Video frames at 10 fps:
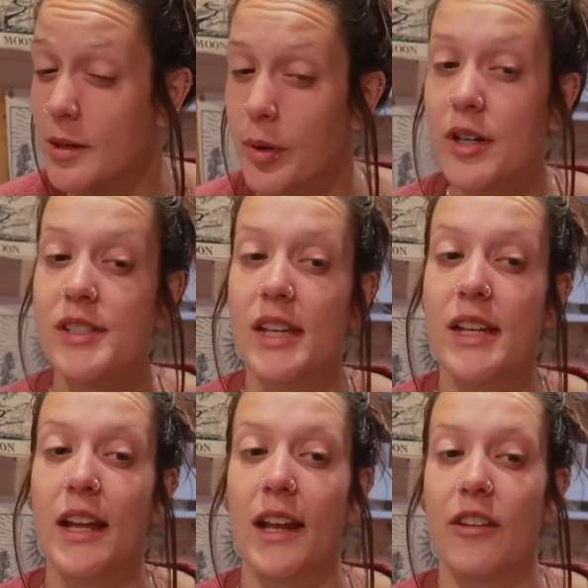
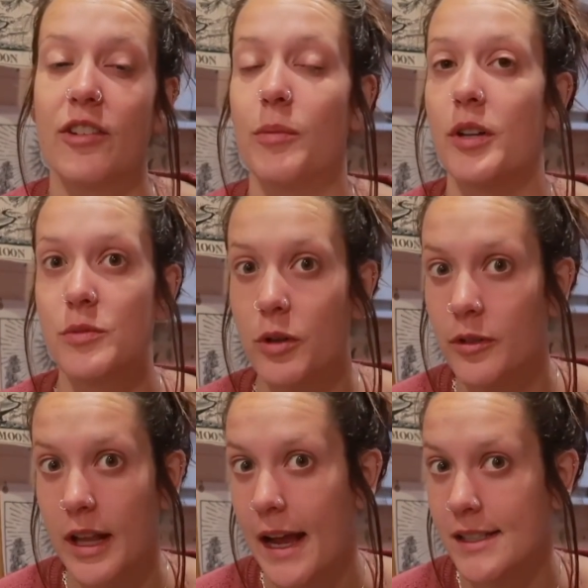person, and I feel much more
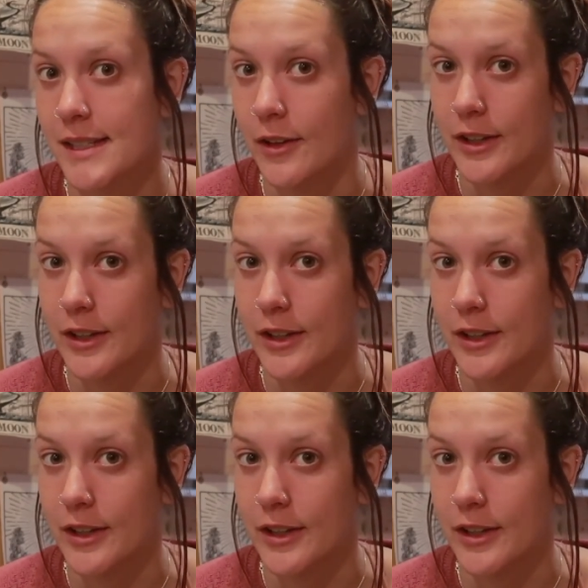relaxed out